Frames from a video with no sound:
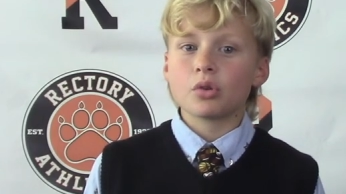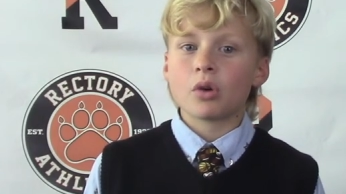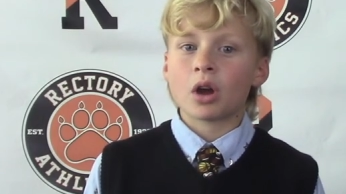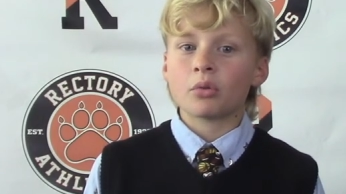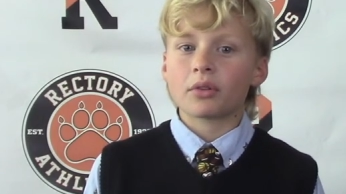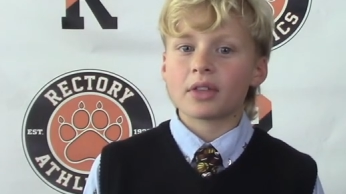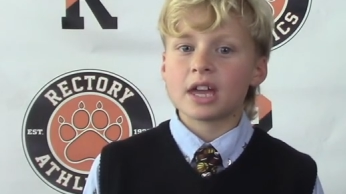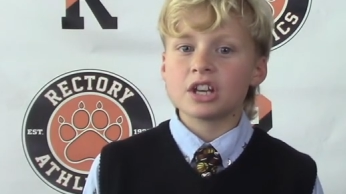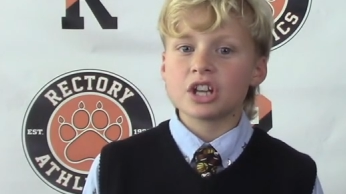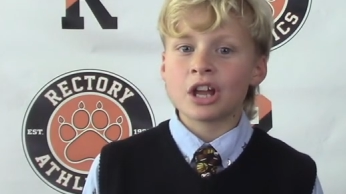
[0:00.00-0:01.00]
1 with
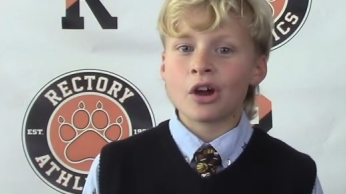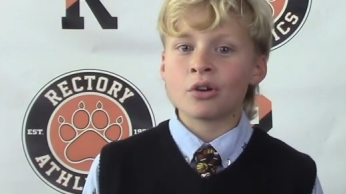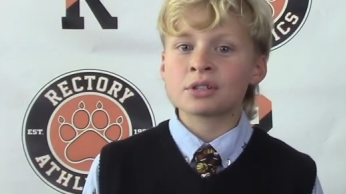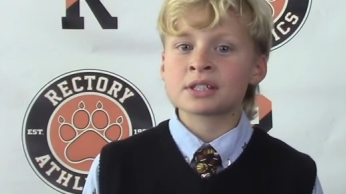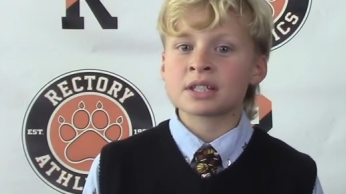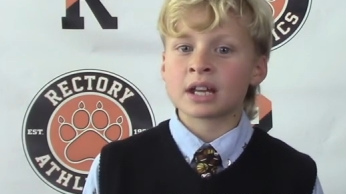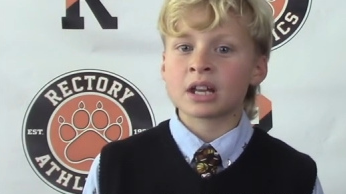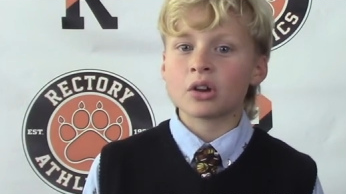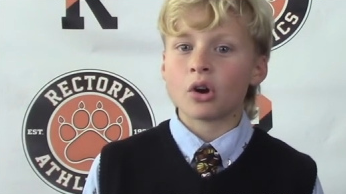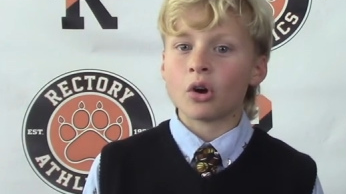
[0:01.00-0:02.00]
AJO's
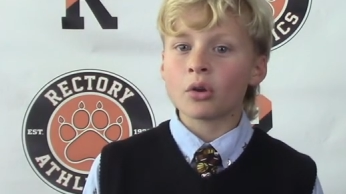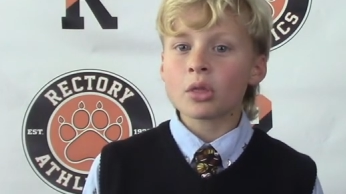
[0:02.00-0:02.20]
second goal.